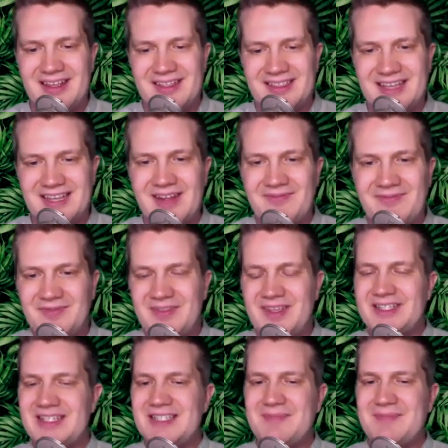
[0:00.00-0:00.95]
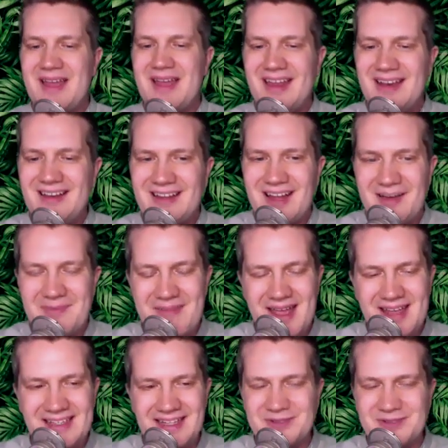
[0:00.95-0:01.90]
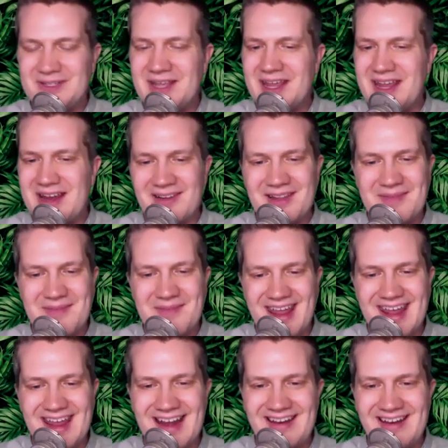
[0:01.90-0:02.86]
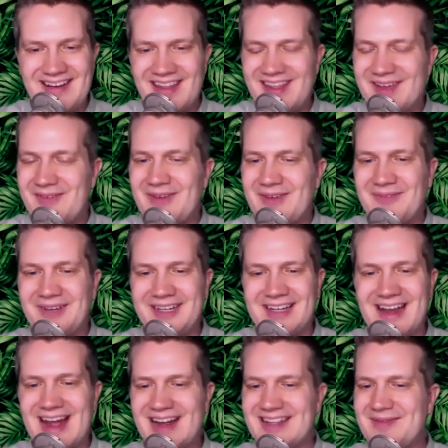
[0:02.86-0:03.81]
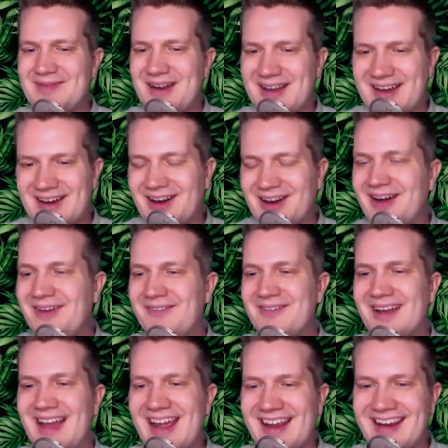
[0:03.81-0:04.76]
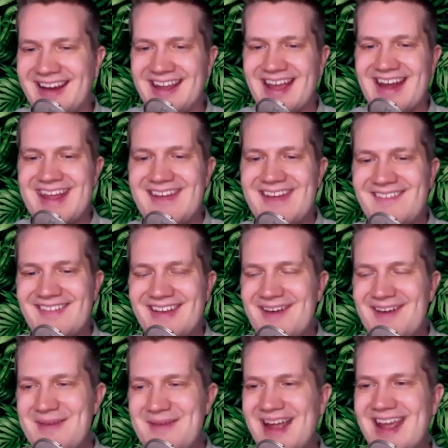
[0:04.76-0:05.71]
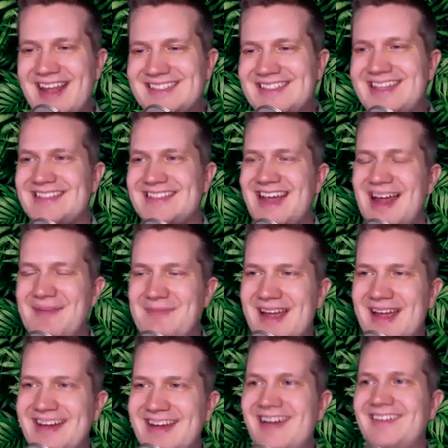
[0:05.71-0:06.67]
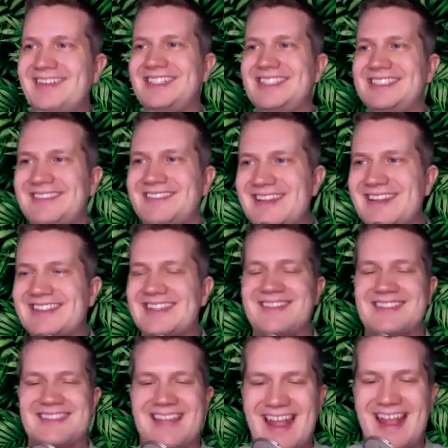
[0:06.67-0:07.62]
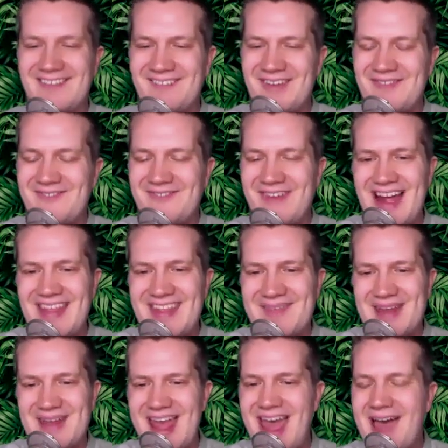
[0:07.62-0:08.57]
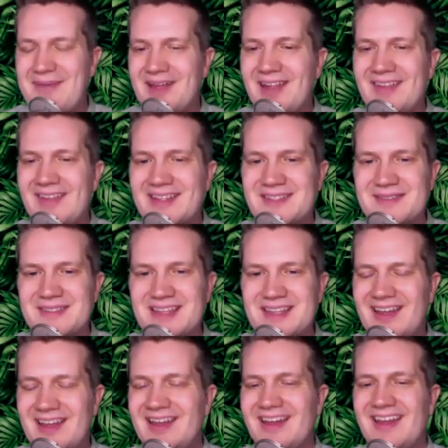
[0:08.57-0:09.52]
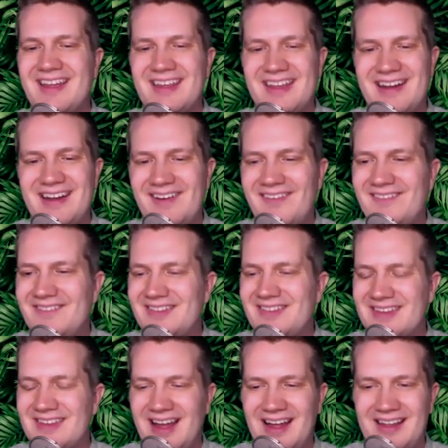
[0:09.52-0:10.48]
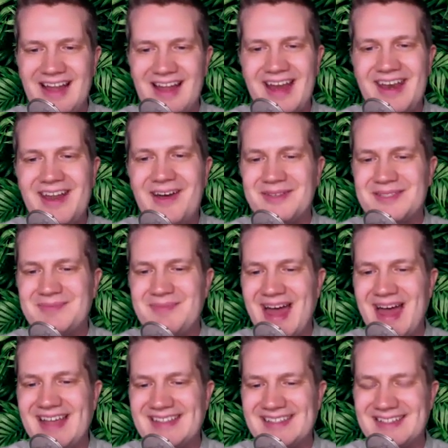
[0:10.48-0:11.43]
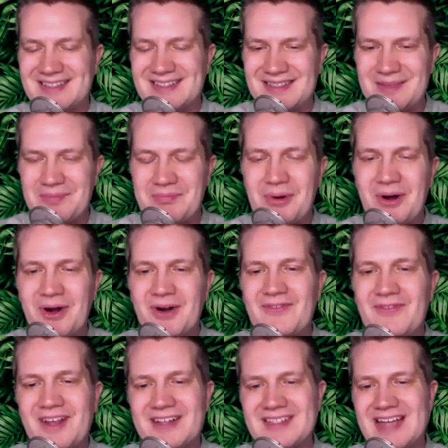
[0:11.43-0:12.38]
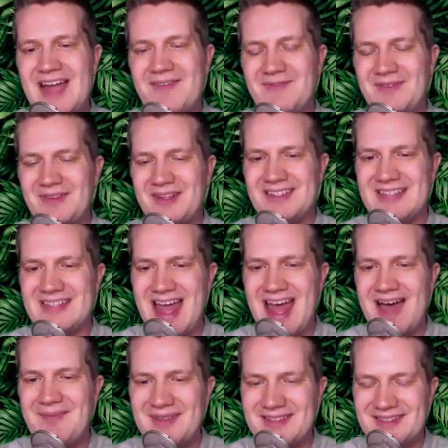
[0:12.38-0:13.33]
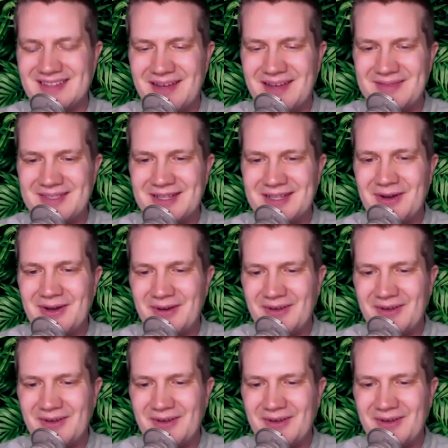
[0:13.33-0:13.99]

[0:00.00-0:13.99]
Sudduf, this has been amazing. This was a year in the making. I think we connected about a year ago. We're like, no, my kids do this. I'm like, no, she's doing this. So it's like, we finally made it happen. And this is Allah knows best. This is the perfect time for this to happen. So I'm so